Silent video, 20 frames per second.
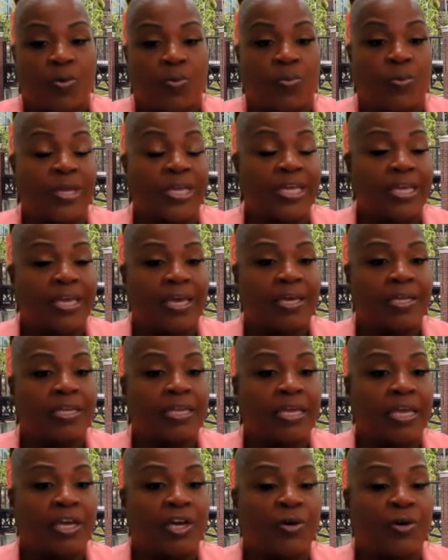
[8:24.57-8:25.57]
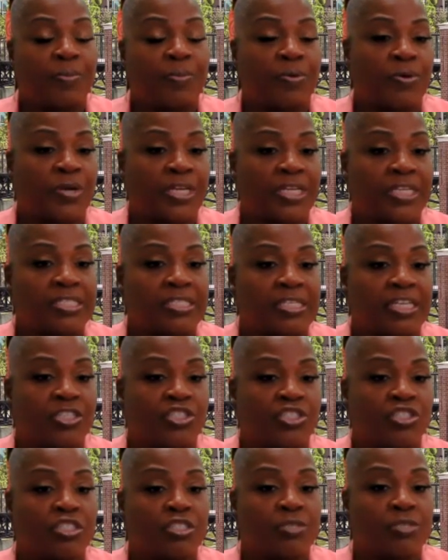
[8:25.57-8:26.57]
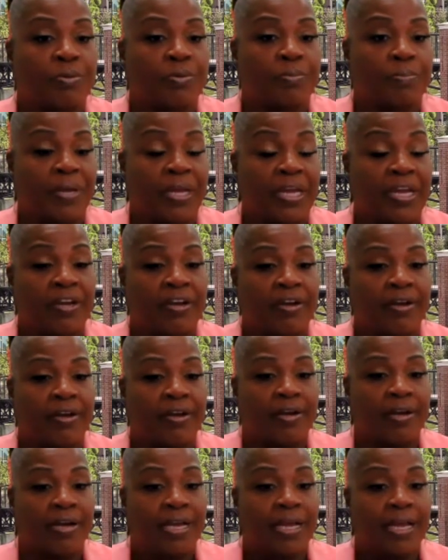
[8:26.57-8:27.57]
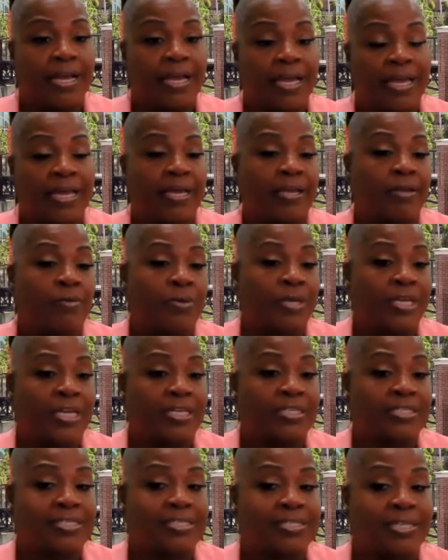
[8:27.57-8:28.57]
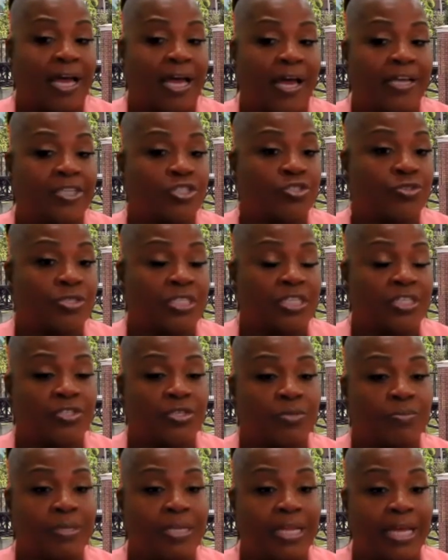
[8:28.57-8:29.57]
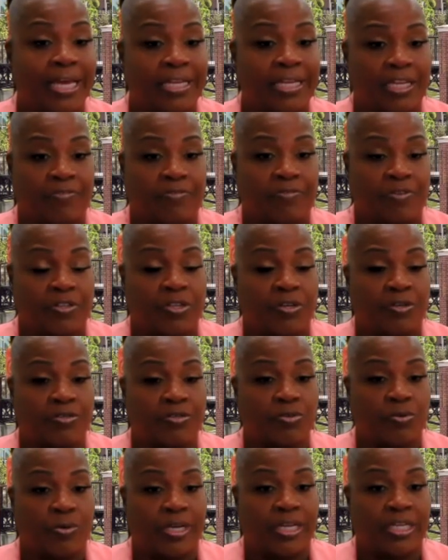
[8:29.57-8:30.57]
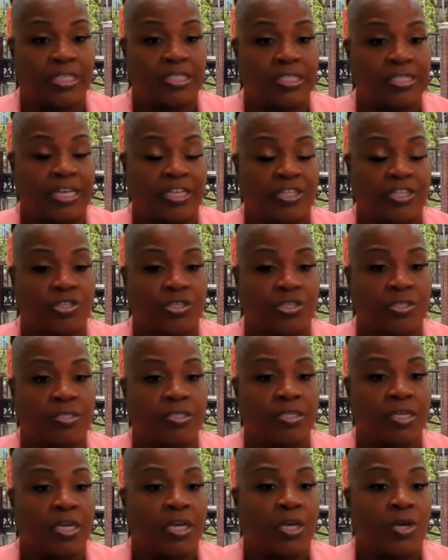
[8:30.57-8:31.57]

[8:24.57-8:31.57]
We can help organizations prepare, and we can design strategic planning for those organizations.